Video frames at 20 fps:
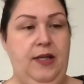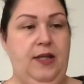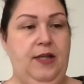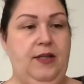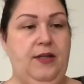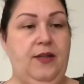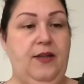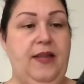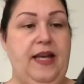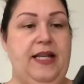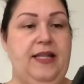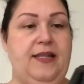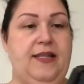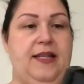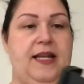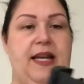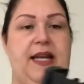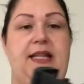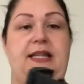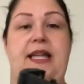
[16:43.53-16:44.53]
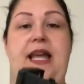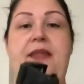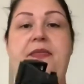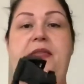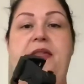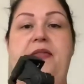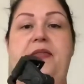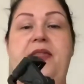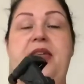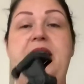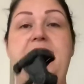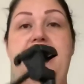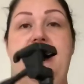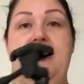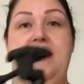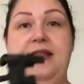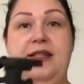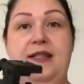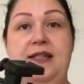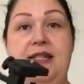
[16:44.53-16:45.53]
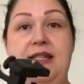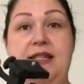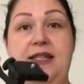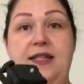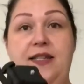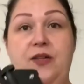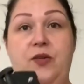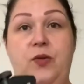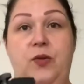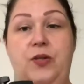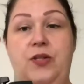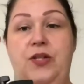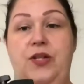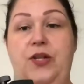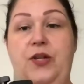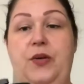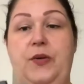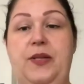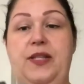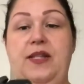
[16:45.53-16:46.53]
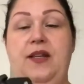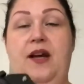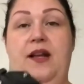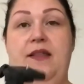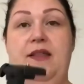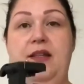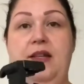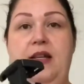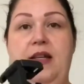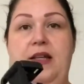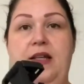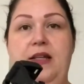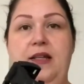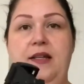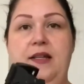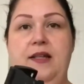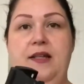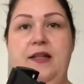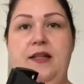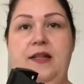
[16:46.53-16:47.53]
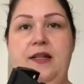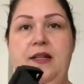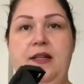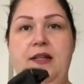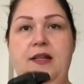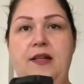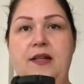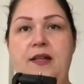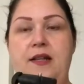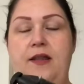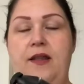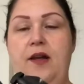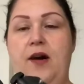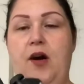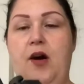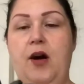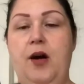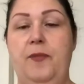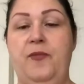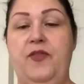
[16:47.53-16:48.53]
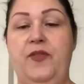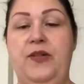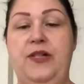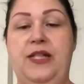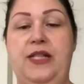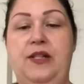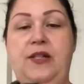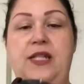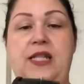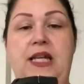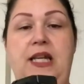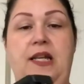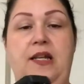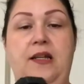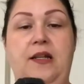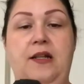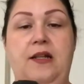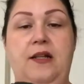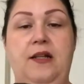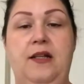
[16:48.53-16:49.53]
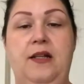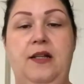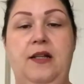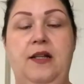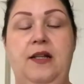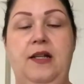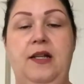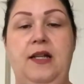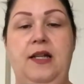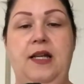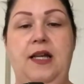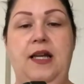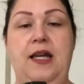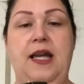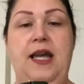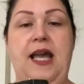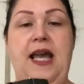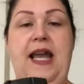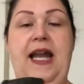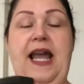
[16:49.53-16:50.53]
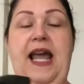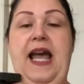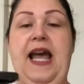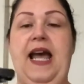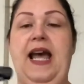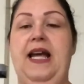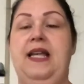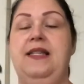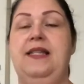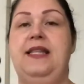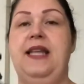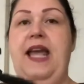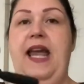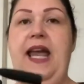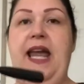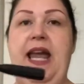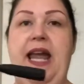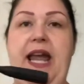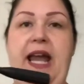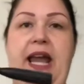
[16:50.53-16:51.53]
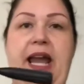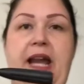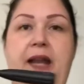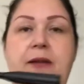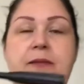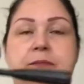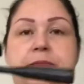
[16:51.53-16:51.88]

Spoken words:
So that's nice. And then this is cool too. It's got the arm for tilting, and it has a